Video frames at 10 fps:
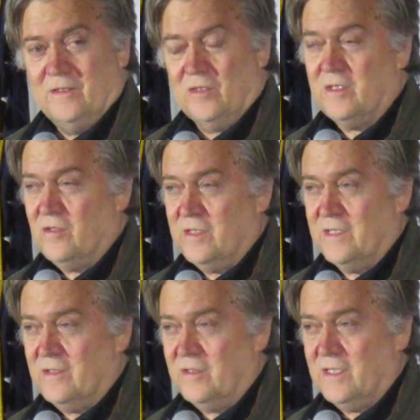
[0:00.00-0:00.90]
Look at
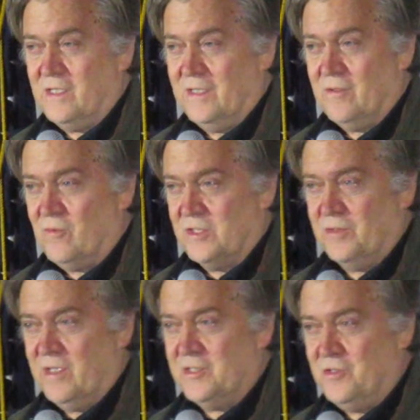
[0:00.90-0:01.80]
Clinton, what
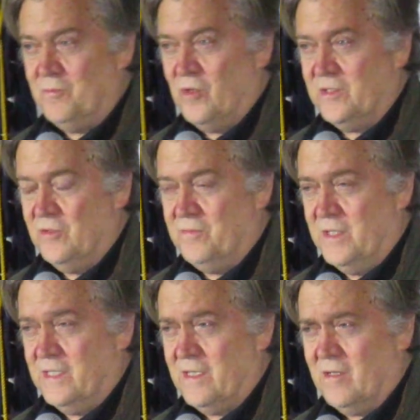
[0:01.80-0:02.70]
she raised $2.2
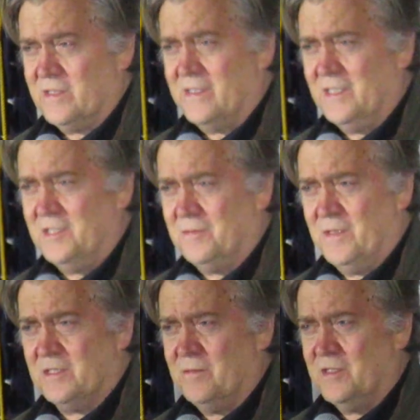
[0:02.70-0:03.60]
billion. I think she
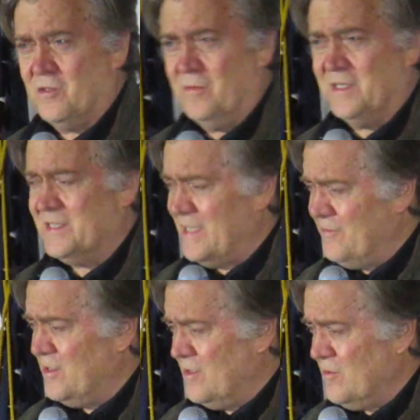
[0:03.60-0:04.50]
spent, somebody told me
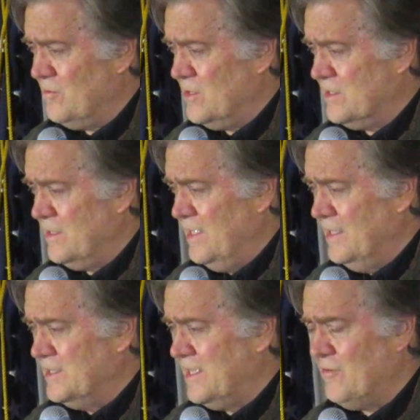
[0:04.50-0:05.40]

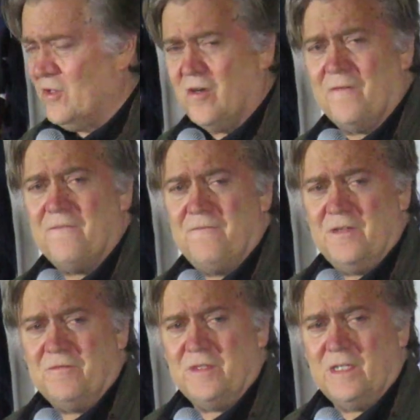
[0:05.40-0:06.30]

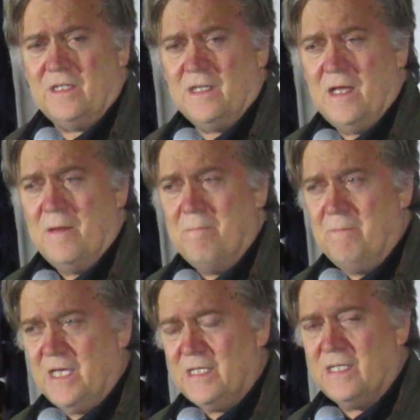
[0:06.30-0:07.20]
$750
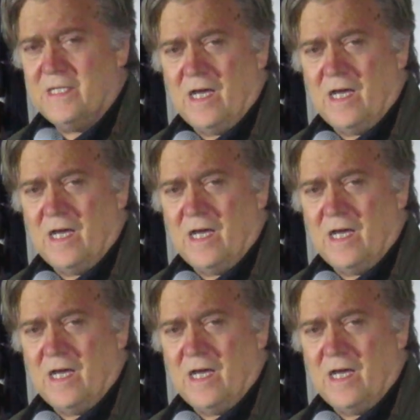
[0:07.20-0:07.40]
million